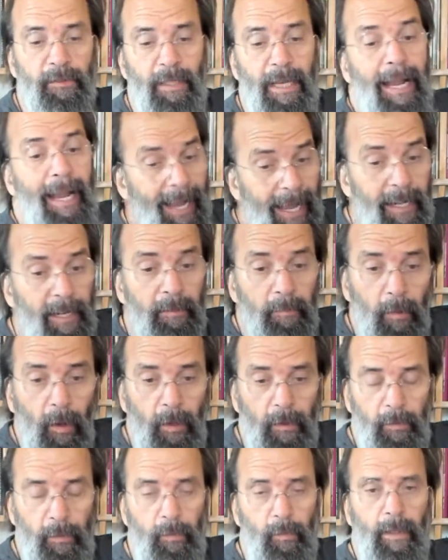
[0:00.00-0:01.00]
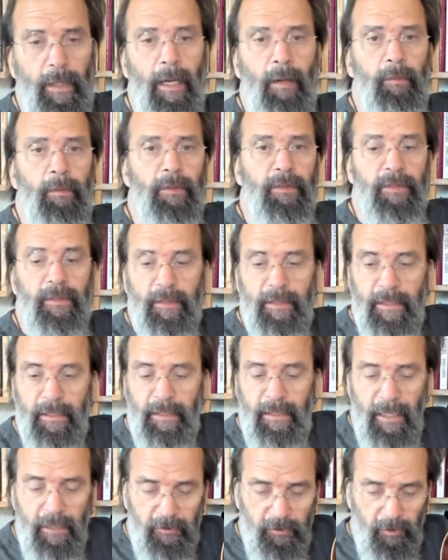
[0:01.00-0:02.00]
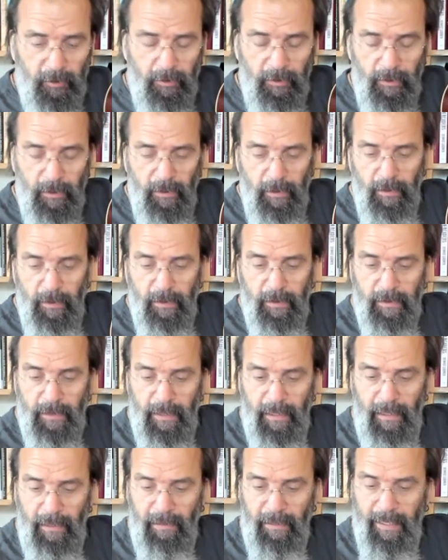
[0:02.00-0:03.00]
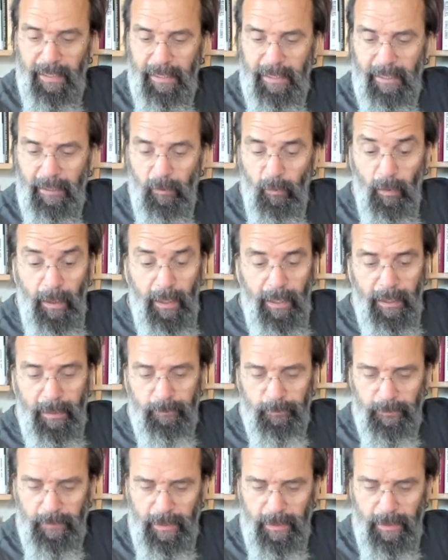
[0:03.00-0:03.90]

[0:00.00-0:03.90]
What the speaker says: I had a Martin when I was a teenager that I let get away.